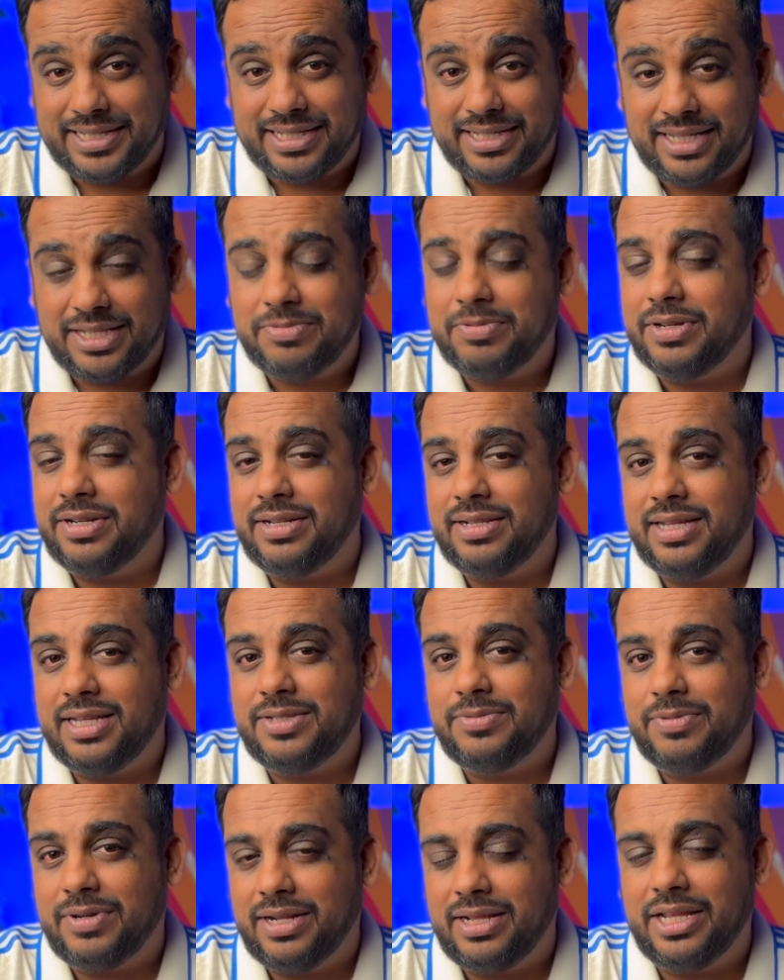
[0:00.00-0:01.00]
and that's
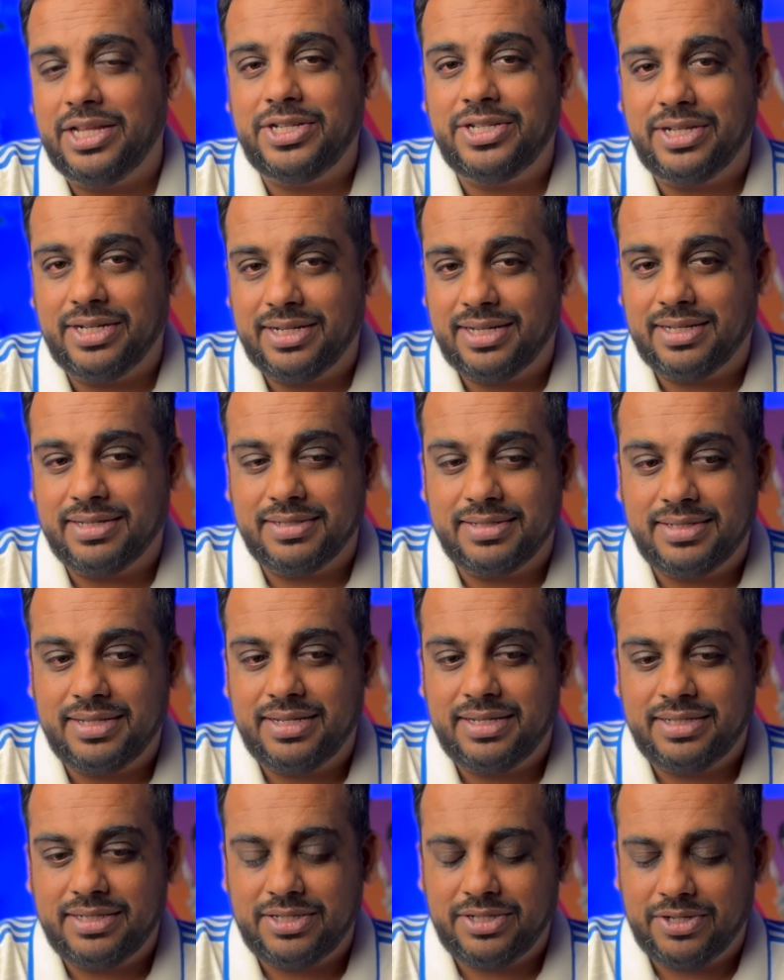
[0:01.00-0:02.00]
what a legend does.
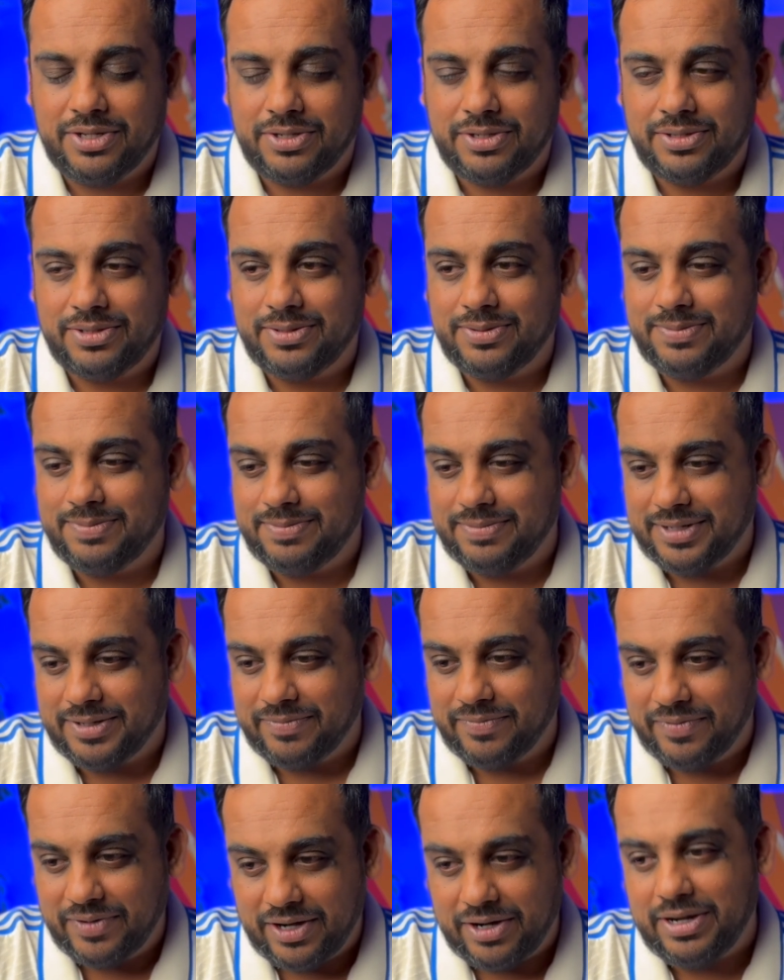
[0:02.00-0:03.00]
So
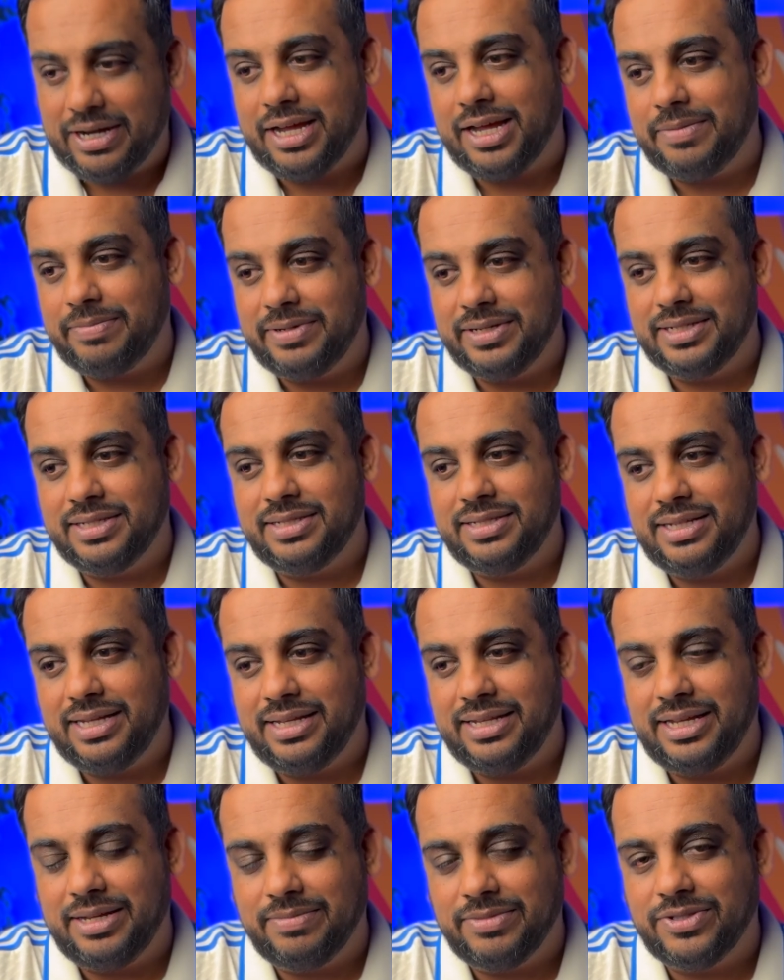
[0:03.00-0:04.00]
I'm very happy to
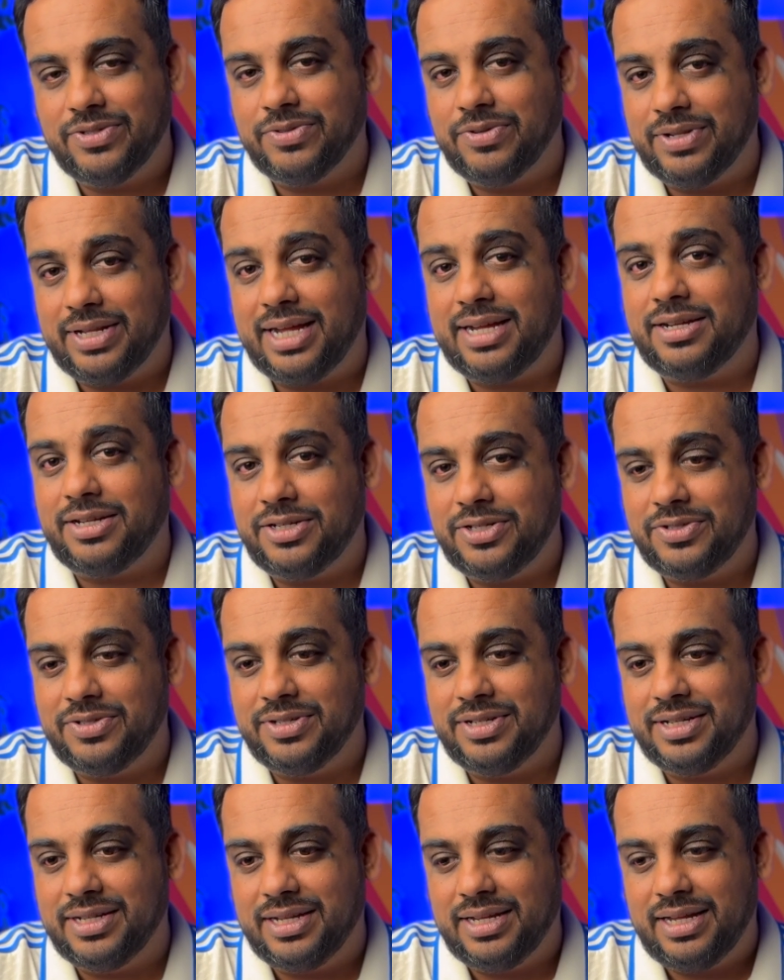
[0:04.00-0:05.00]
see him score that
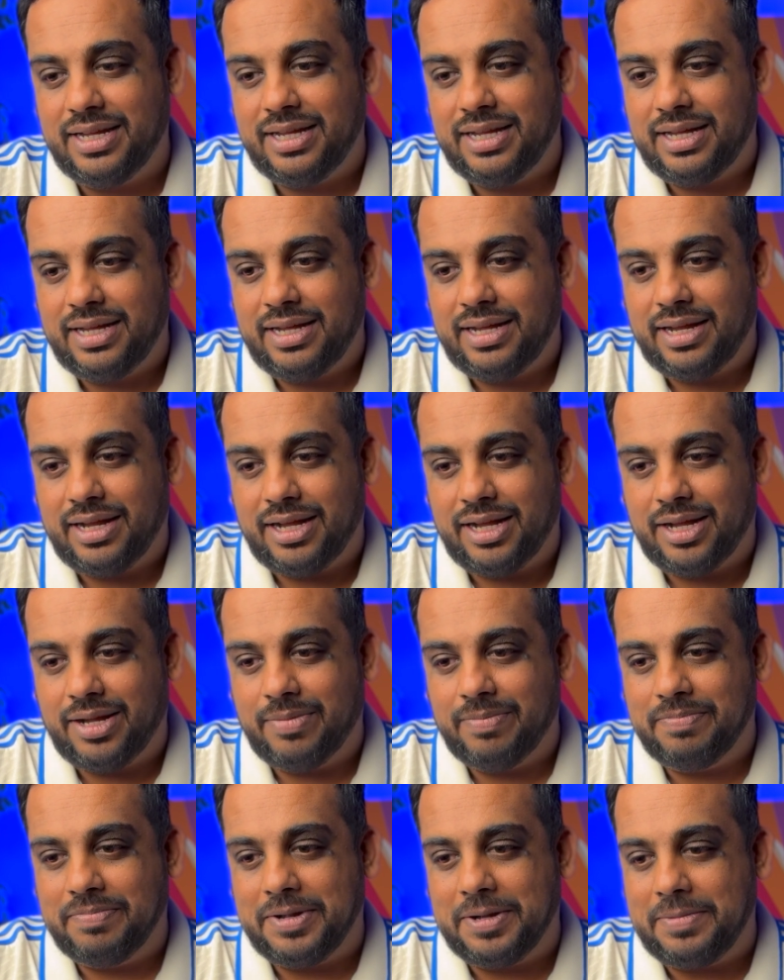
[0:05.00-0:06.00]
100.
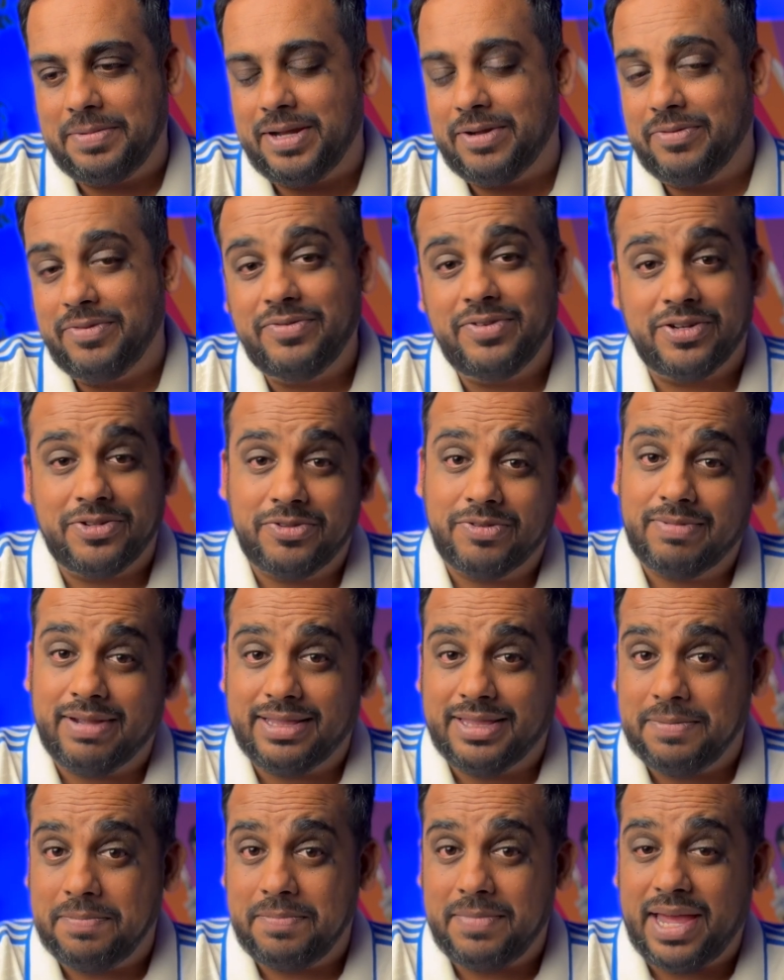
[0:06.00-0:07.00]
But man, we've got to talk
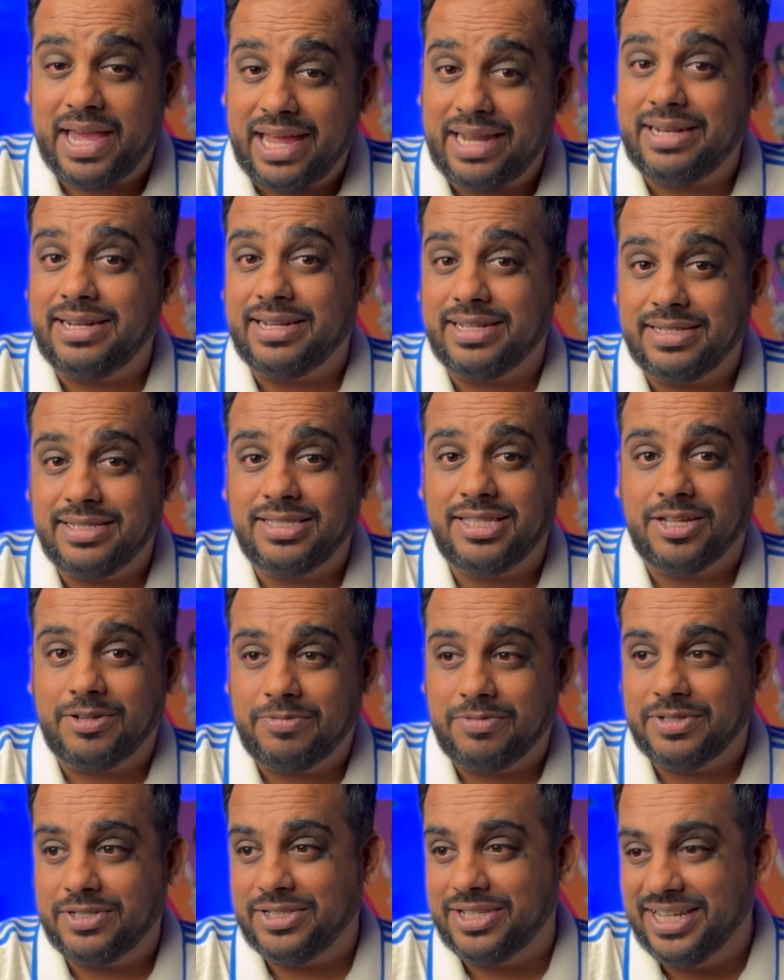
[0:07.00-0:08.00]
about the madness that
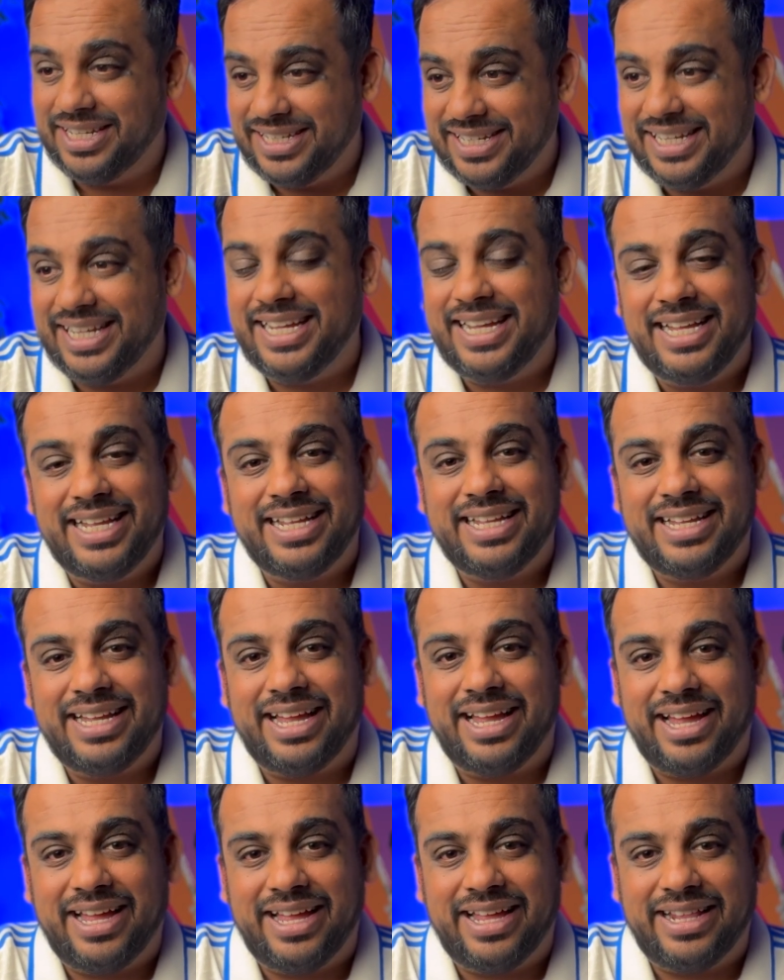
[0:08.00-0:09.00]
was
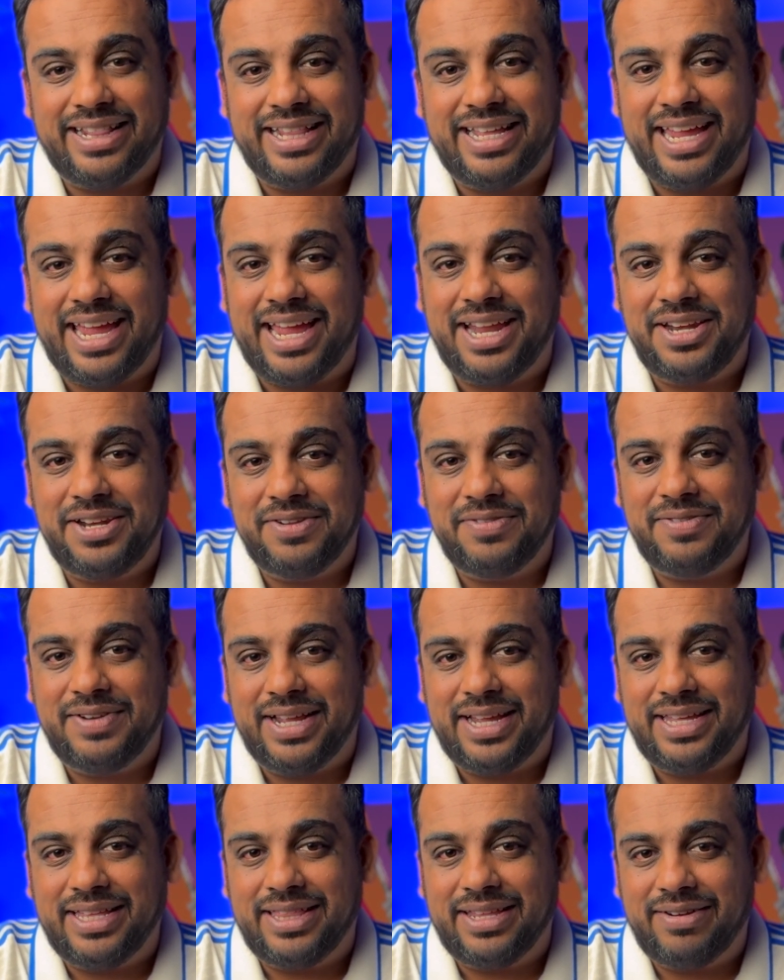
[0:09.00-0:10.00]
at the end of
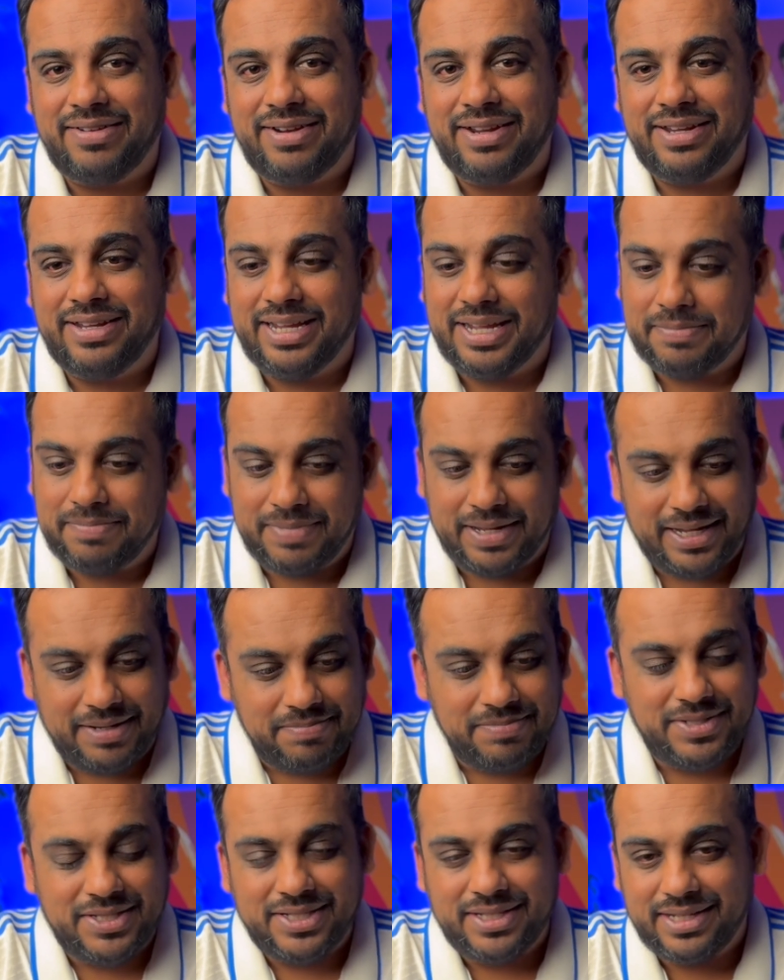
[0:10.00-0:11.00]
day 3. Yep,
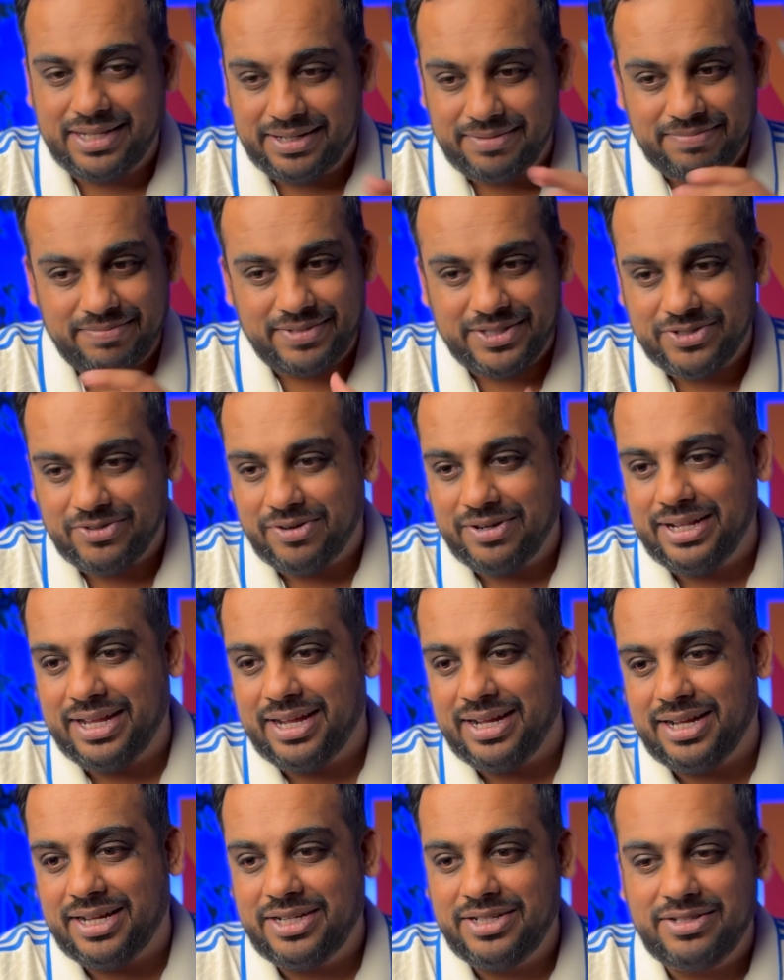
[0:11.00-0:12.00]
him scoring
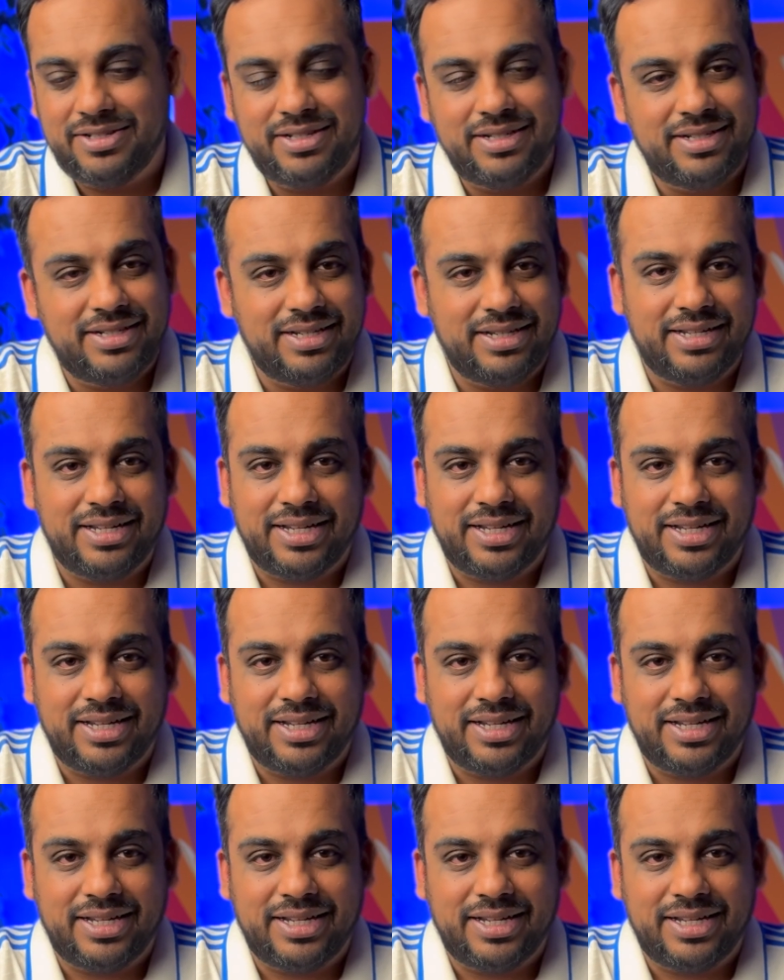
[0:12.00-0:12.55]
that 100.